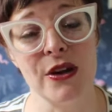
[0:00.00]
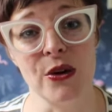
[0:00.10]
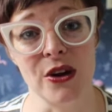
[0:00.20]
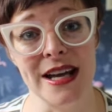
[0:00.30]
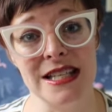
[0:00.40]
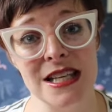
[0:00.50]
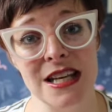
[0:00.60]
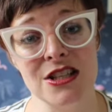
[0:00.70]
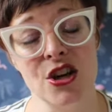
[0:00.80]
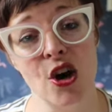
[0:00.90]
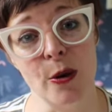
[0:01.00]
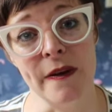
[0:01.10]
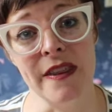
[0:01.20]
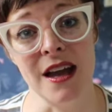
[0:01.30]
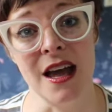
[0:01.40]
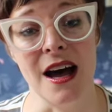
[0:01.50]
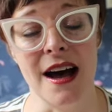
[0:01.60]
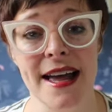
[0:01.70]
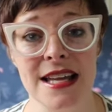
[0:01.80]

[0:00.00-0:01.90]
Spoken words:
a good idea to hop in the car